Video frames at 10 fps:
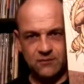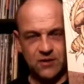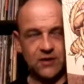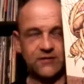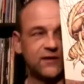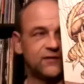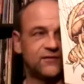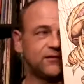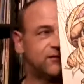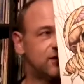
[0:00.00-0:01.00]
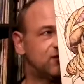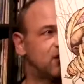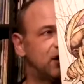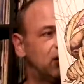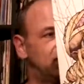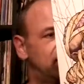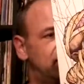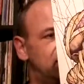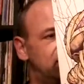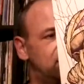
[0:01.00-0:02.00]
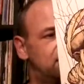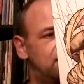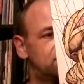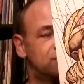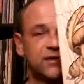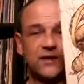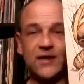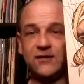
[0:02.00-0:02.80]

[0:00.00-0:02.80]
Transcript: but I think it's terrific drumming on there. Probably